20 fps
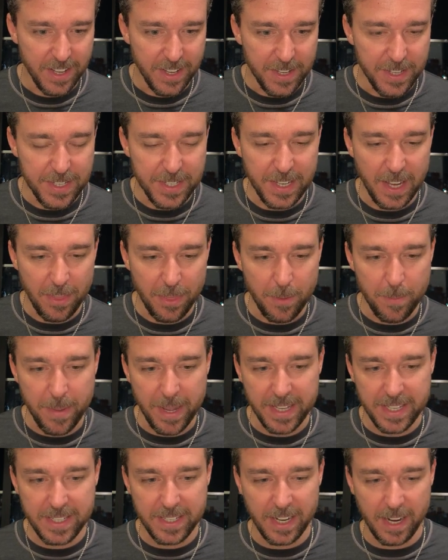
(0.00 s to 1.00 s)
This is not the
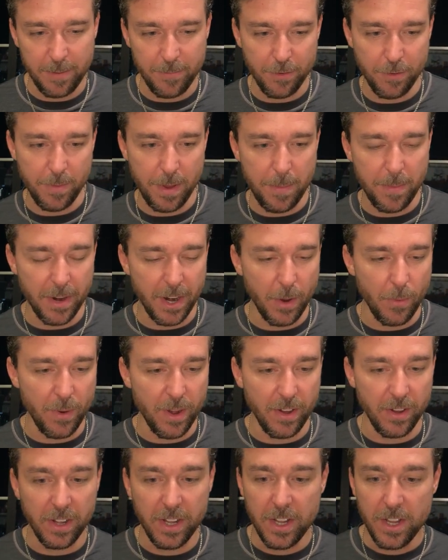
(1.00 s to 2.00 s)
best time for me, but I
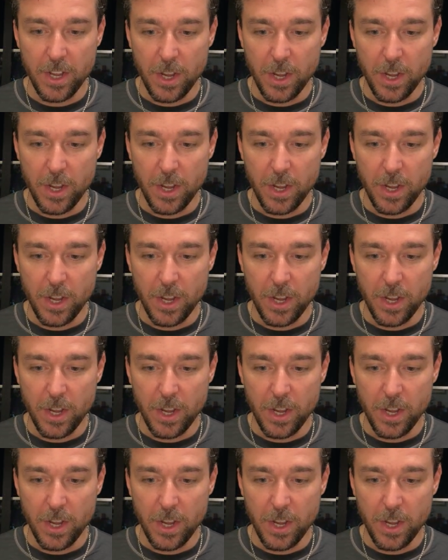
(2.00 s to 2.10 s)
will.